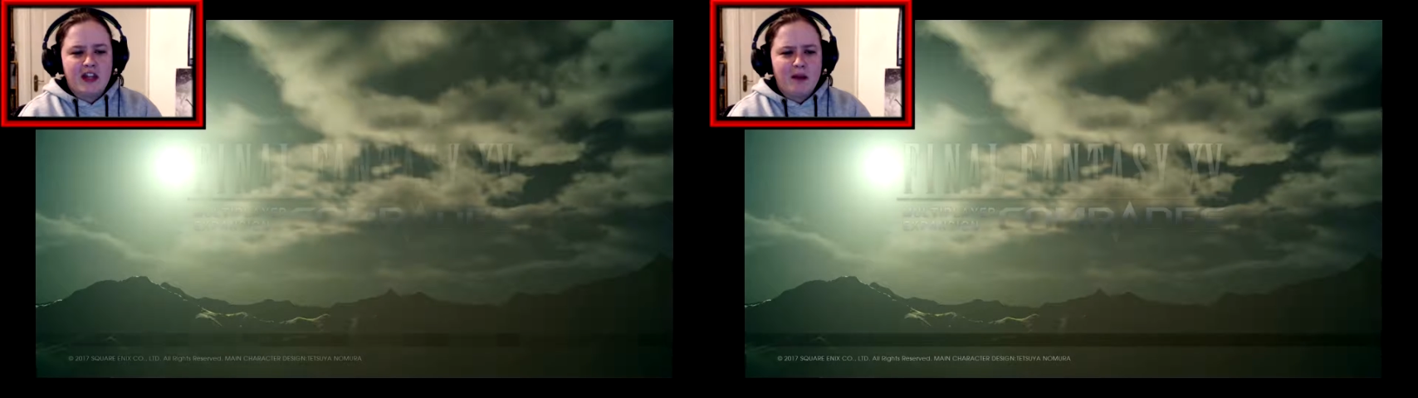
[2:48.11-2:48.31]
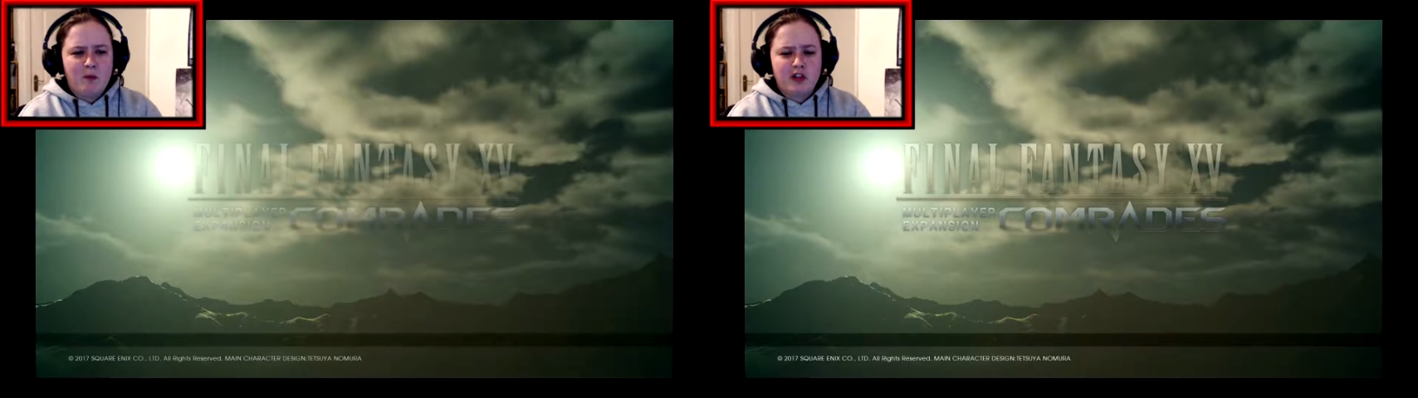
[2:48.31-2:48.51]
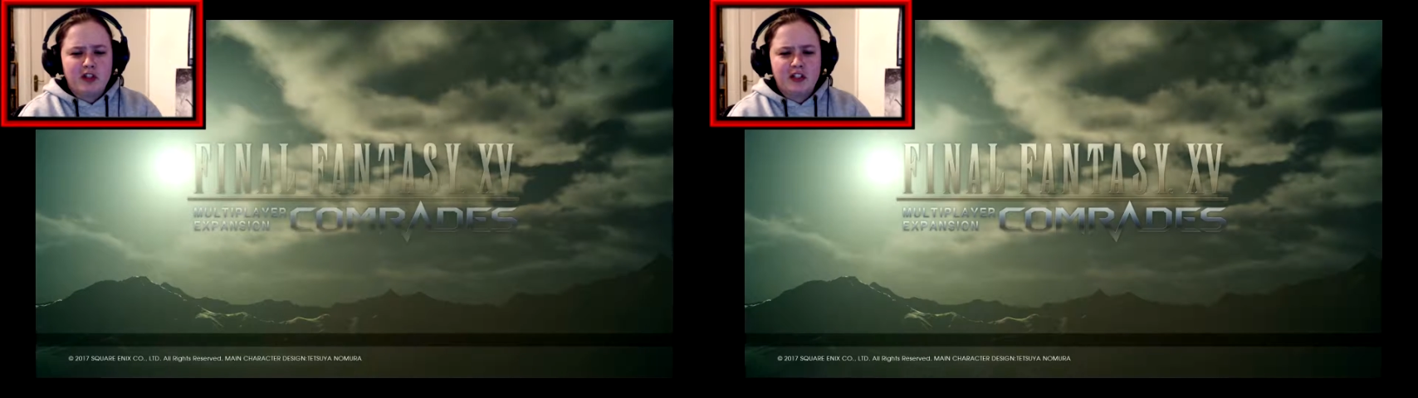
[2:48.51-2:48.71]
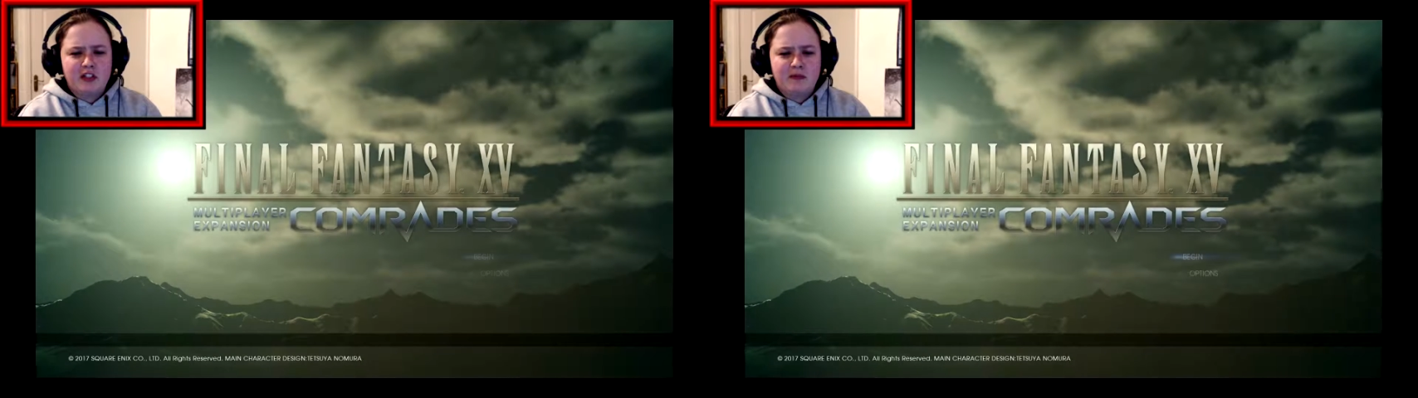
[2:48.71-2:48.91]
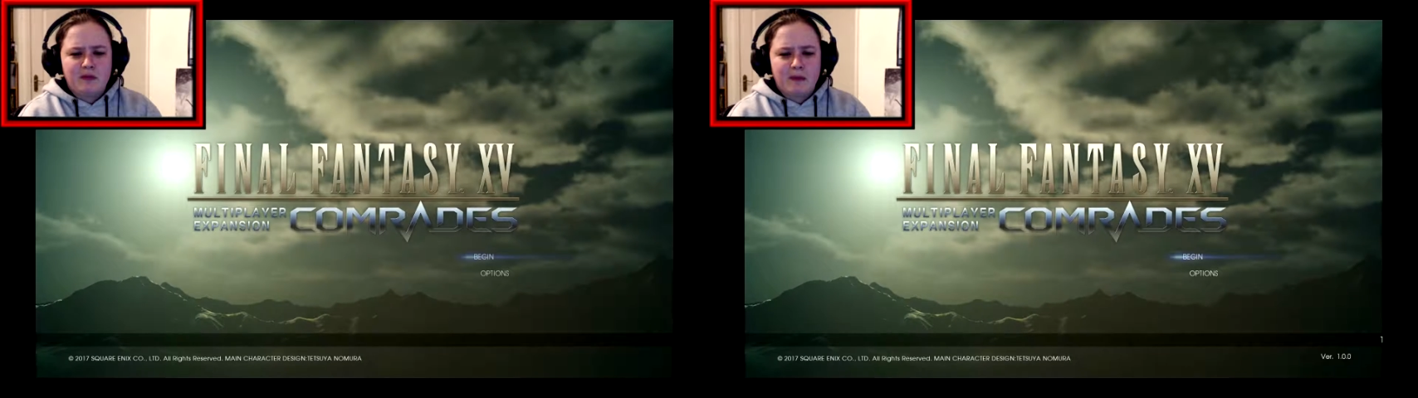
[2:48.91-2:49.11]
Network,
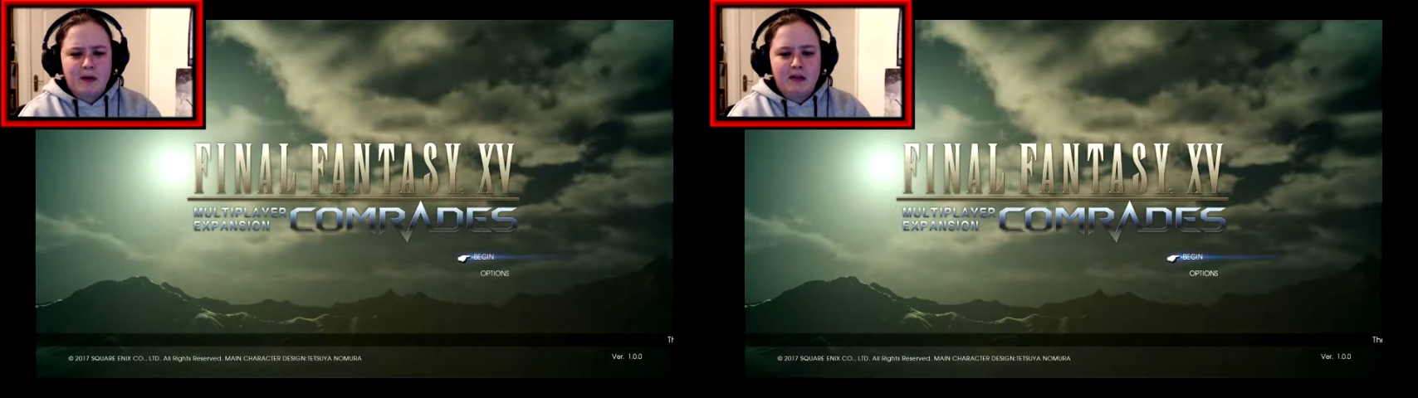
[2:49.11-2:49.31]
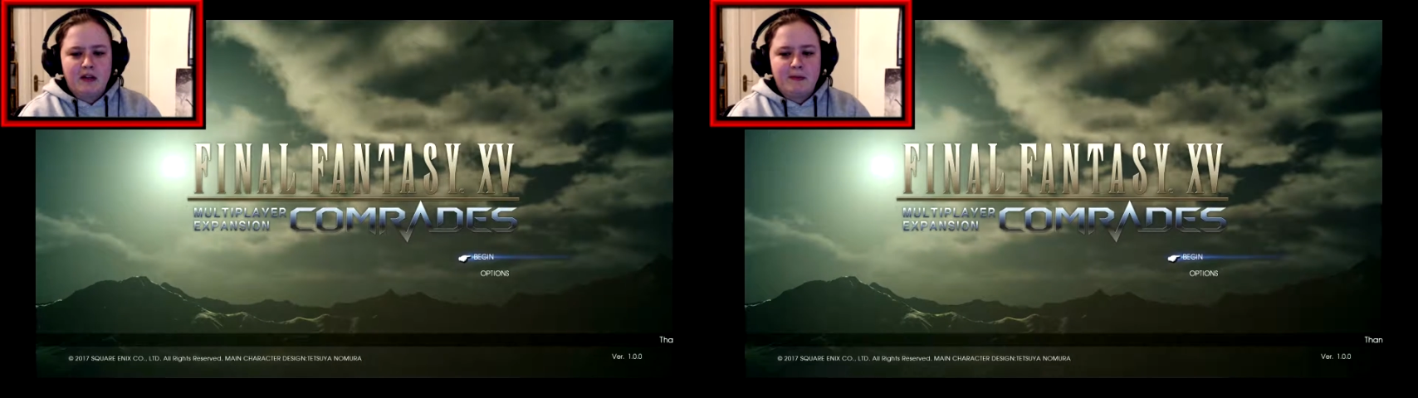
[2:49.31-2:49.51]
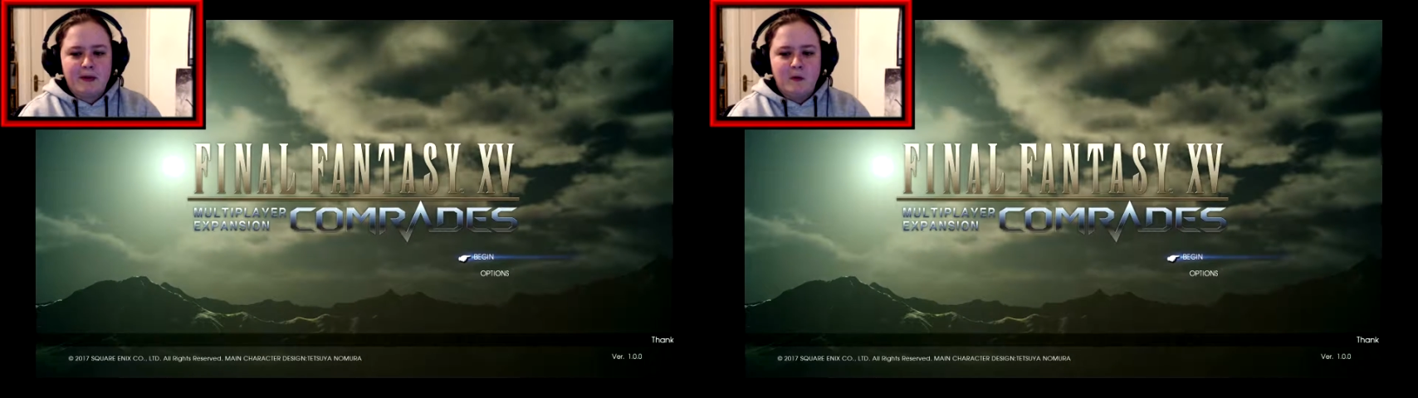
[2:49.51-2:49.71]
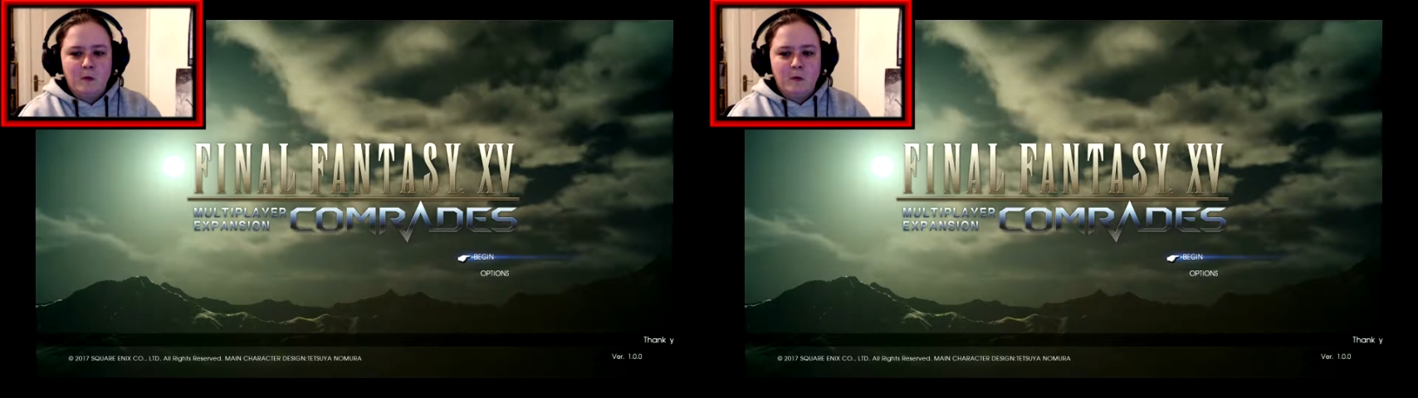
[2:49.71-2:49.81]
apparently, but